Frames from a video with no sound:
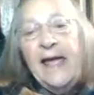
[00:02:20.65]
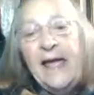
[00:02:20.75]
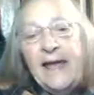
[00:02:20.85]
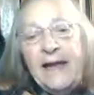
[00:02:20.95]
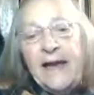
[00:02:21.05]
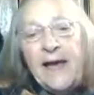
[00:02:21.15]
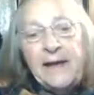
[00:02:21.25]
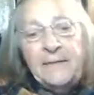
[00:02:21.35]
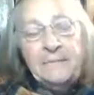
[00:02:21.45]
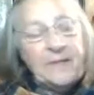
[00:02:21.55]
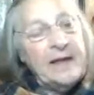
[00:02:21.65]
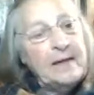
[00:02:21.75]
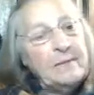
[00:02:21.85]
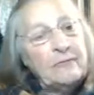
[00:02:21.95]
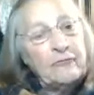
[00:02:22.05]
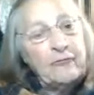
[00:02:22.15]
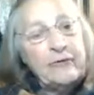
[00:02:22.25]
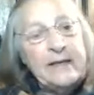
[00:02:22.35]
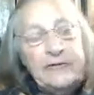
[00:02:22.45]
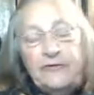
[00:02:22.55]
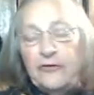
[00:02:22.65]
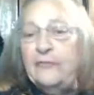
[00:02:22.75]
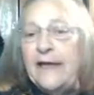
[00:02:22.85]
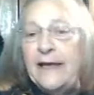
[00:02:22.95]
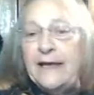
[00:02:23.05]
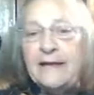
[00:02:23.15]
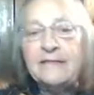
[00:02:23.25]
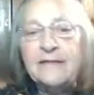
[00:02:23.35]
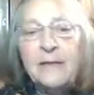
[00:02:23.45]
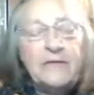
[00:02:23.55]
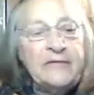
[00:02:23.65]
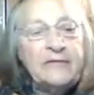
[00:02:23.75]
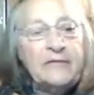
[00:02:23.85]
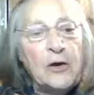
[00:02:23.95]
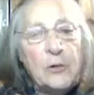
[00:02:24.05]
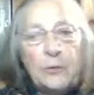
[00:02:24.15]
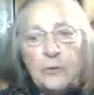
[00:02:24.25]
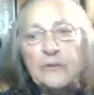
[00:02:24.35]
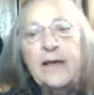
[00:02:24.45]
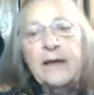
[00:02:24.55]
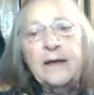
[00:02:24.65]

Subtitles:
and I am rejuvenating some of his old